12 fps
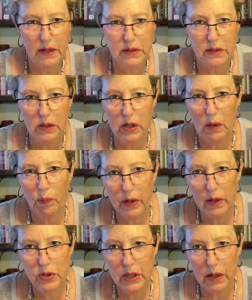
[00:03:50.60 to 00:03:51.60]
out, says, look, I want
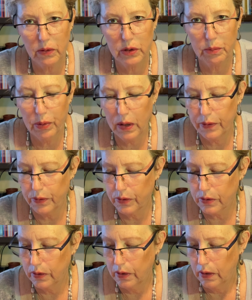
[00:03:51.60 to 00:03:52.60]
to go check on your
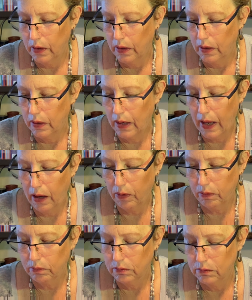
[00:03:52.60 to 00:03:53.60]
brothers.
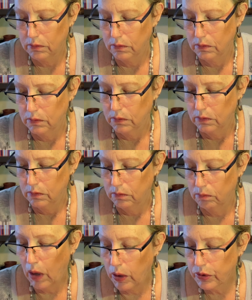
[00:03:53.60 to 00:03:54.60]
Now,
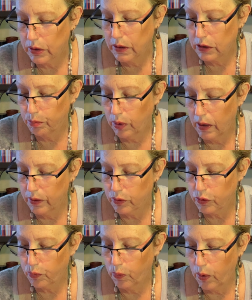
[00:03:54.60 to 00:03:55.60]
most of these
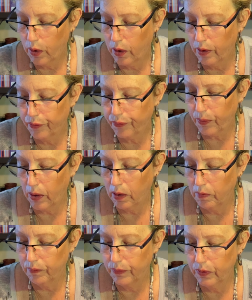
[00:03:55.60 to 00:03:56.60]
brothers were
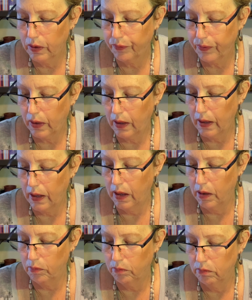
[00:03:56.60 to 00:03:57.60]
from Ziphla
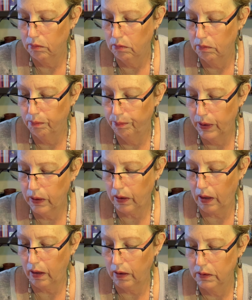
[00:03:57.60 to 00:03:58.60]
and
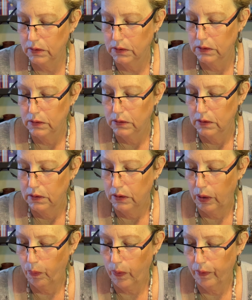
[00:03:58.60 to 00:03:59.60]
Bilhah.
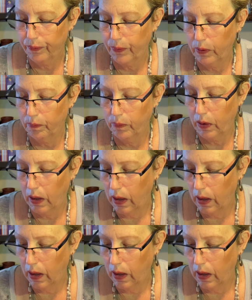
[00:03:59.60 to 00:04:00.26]
They weren't from